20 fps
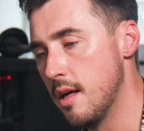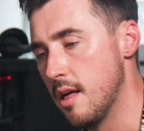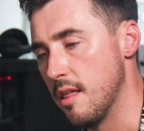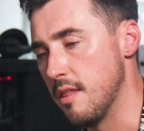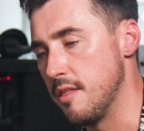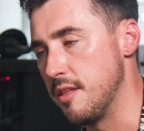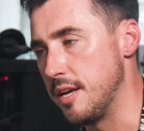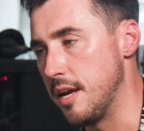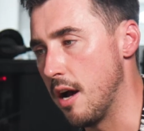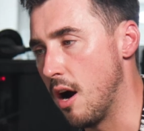
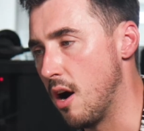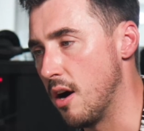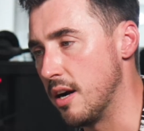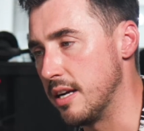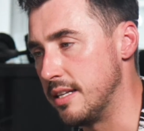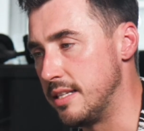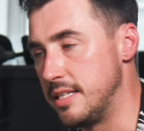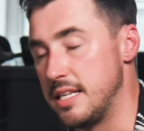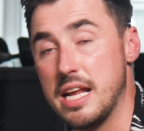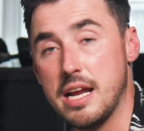the
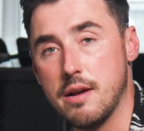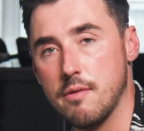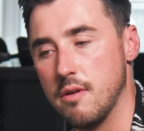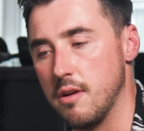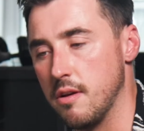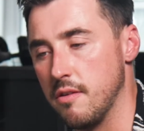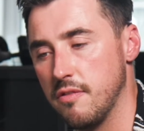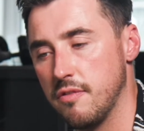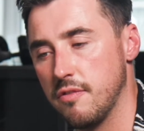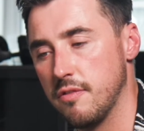idea
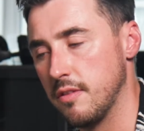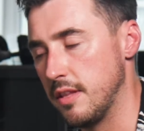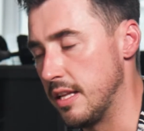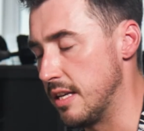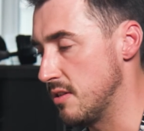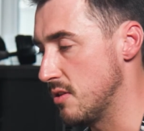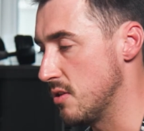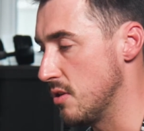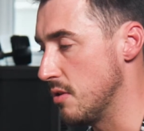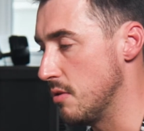of
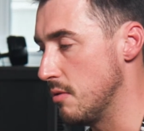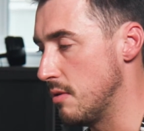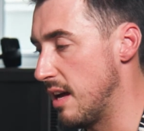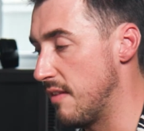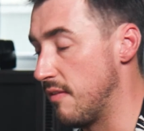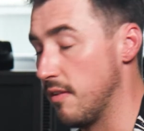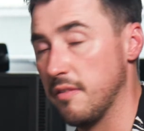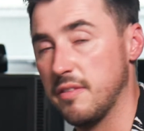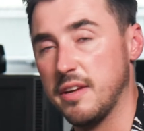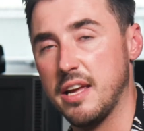this new
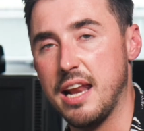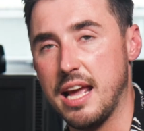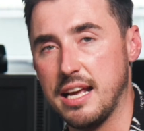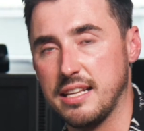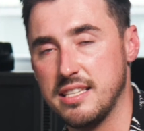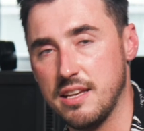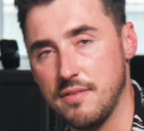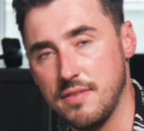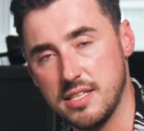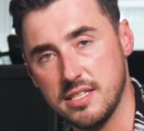level of
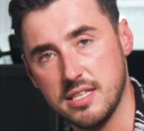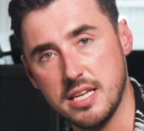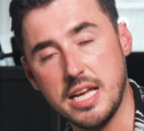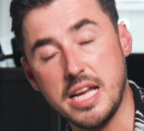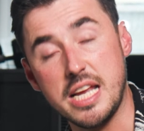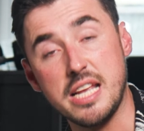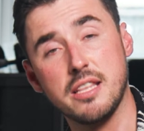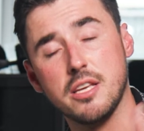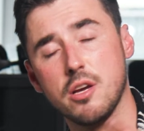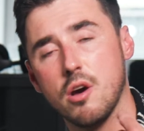
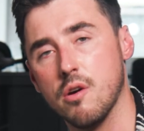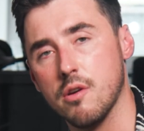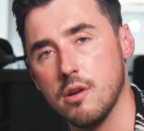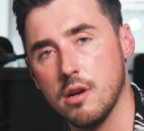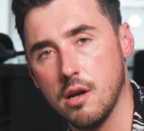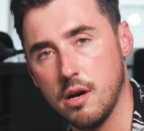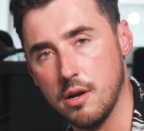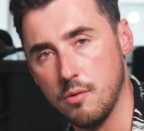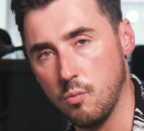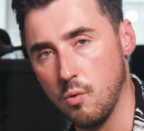connectivity, the
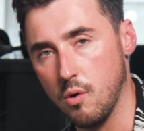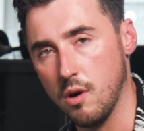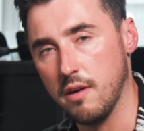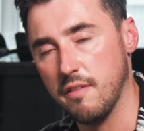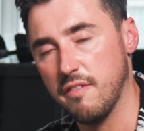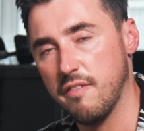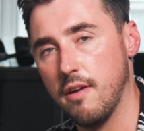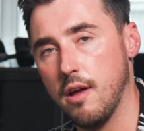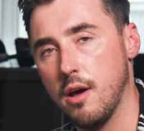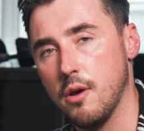online
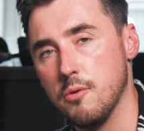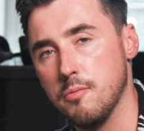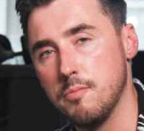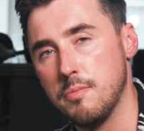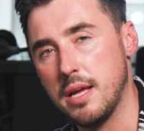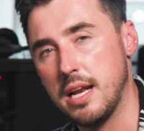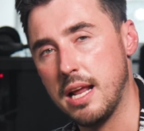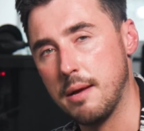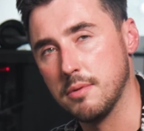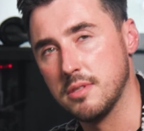workflow,
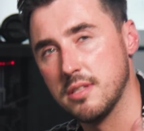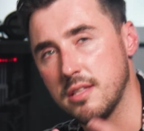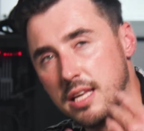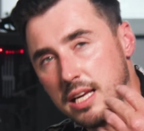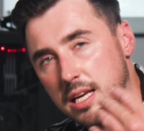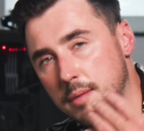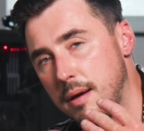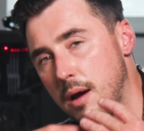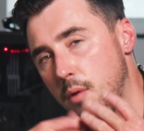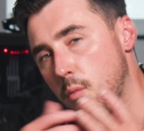being able to
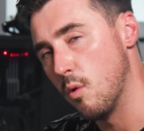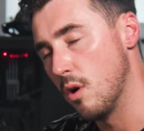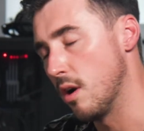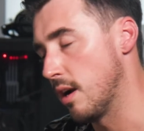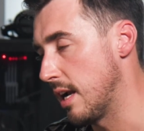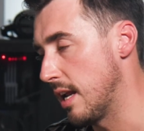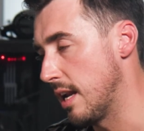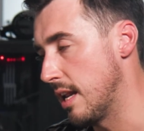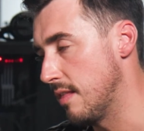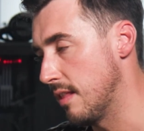think about
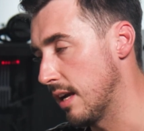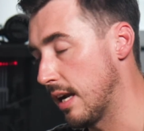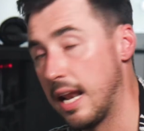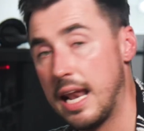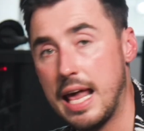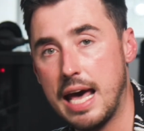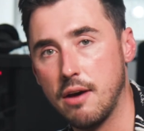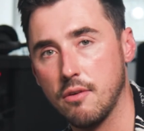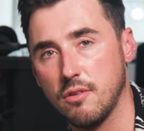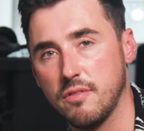working in the
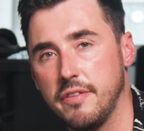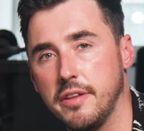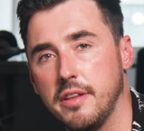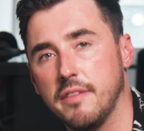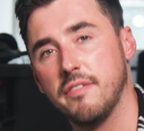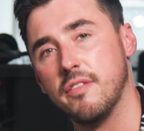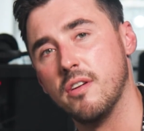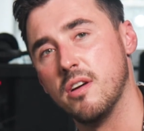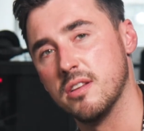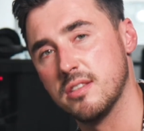cloud for the
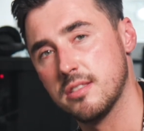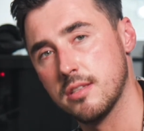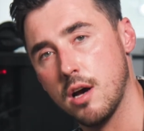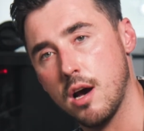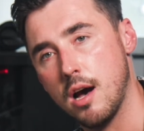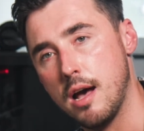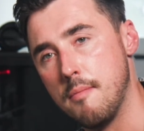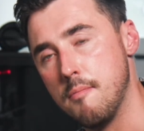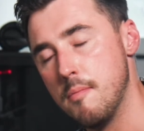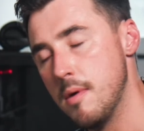first
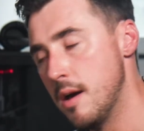time,